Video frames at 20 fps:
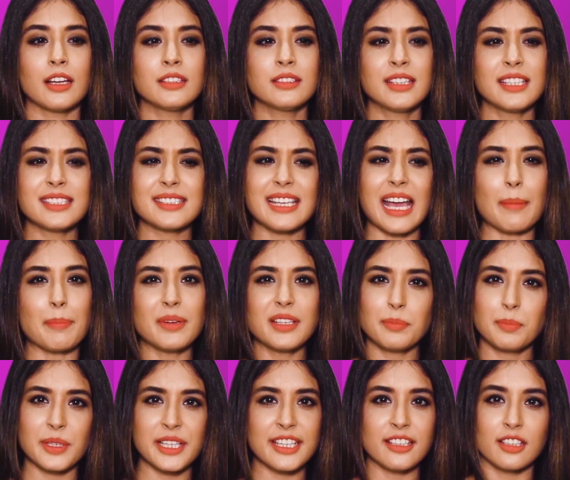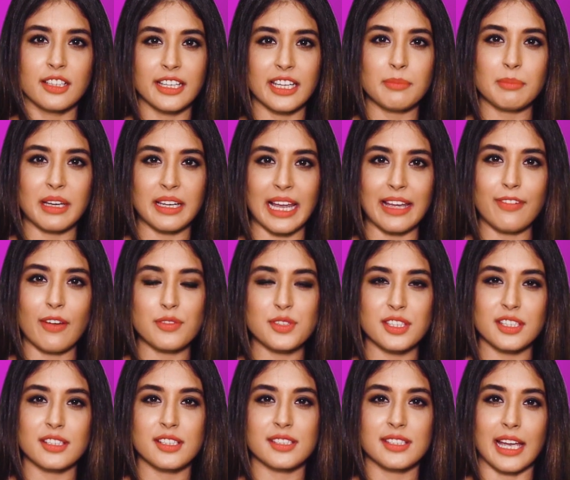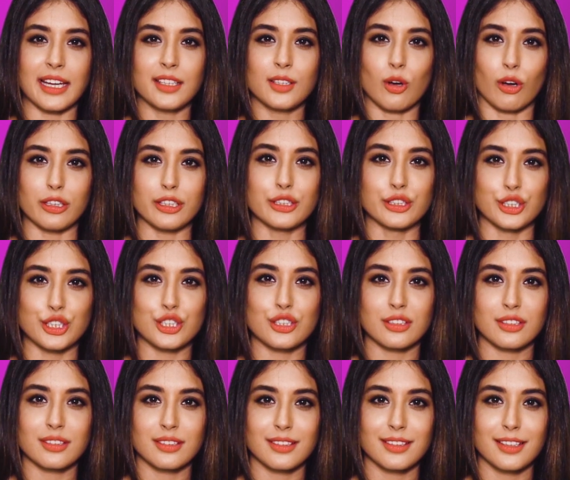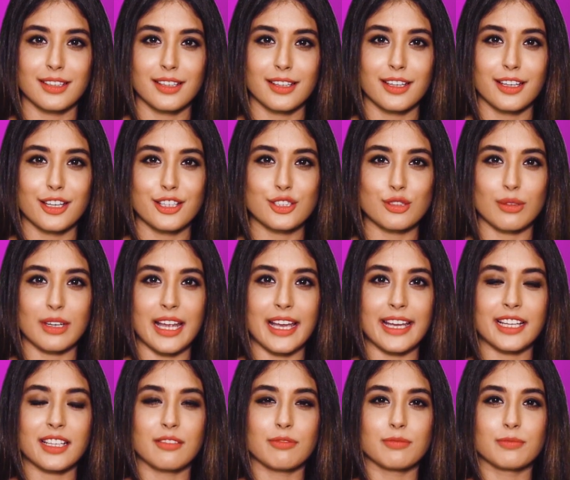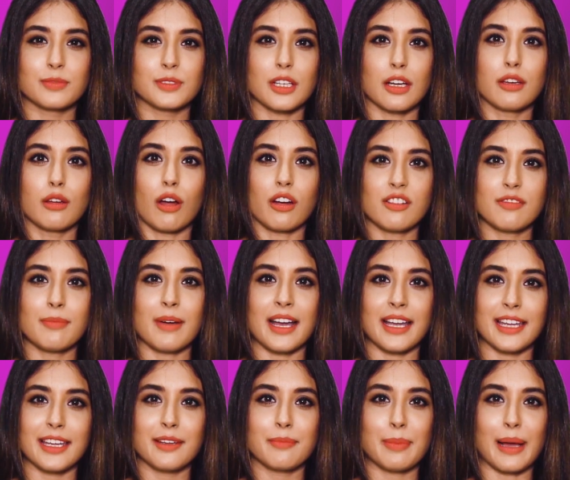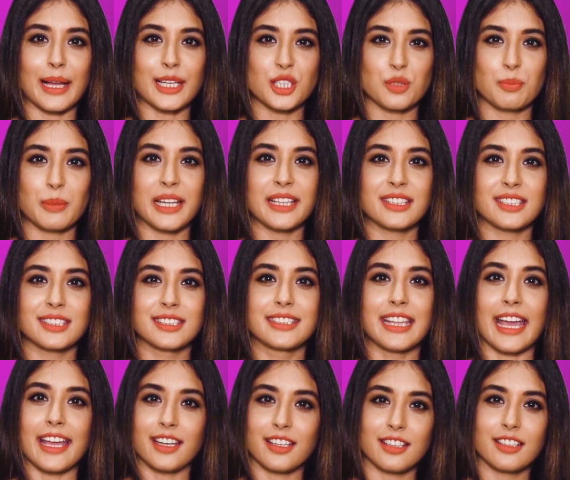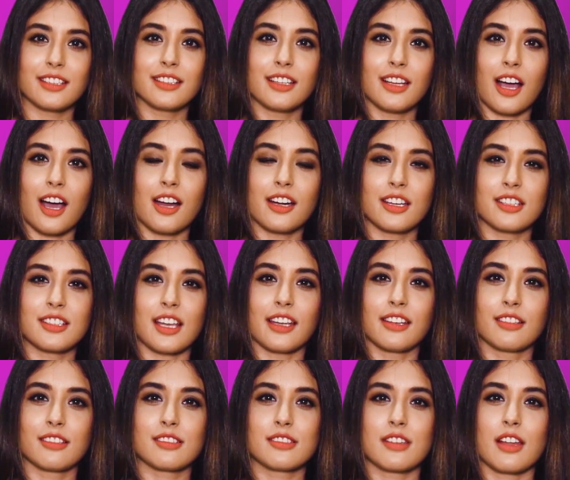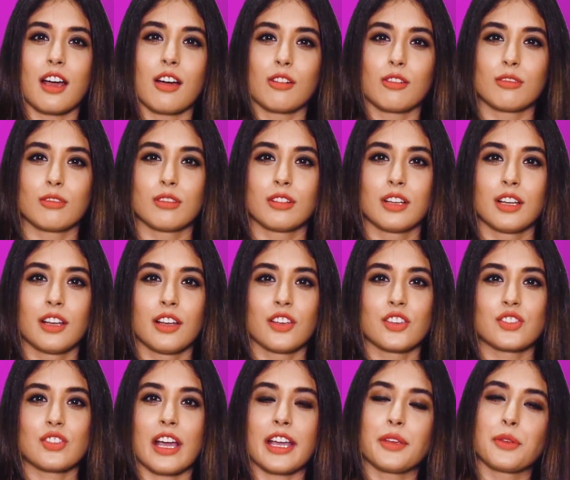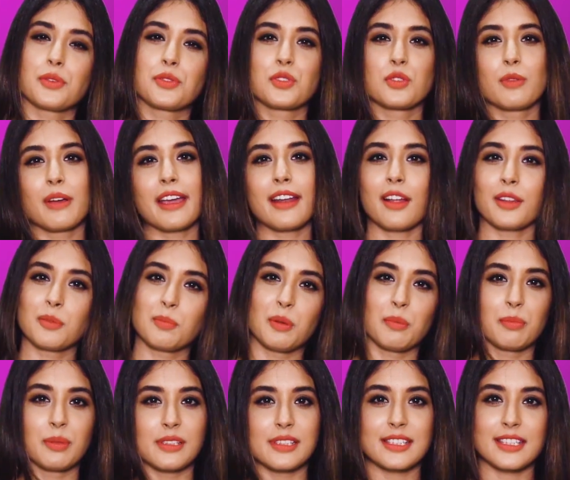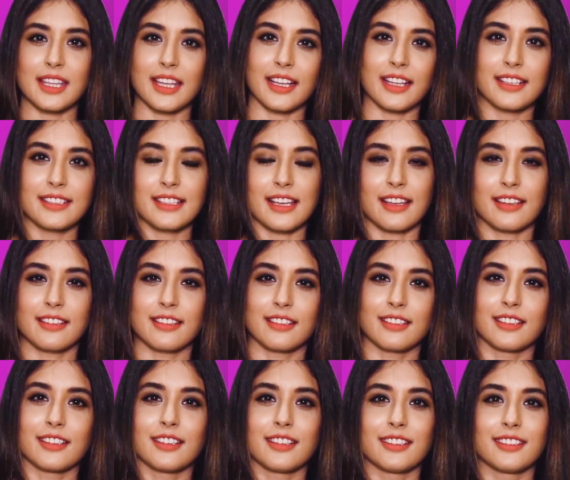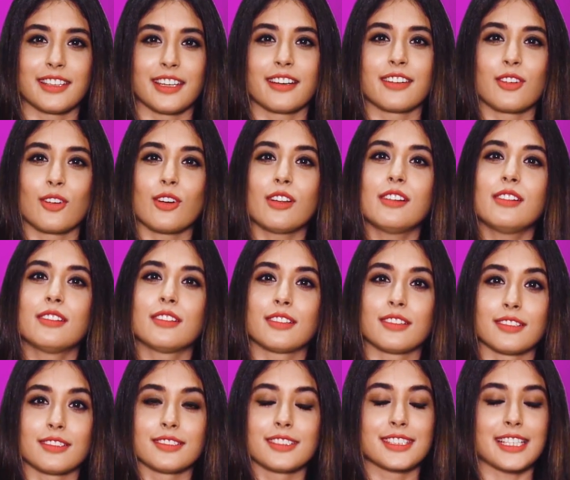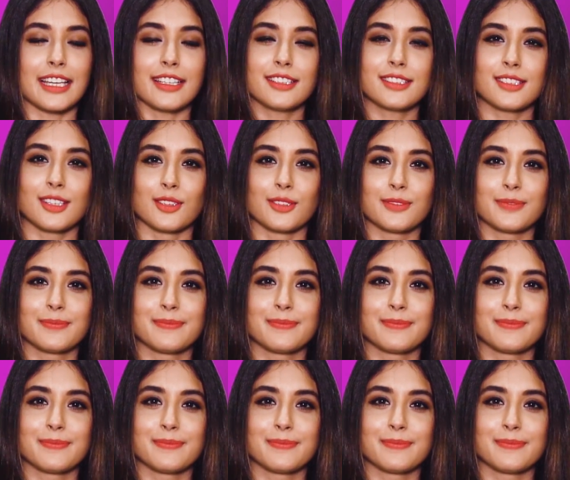This happened pretty early in my life. I was in a design college. So like a lot of my batchmates then are designers now. So I used to wear other people's things, and they are all designers now.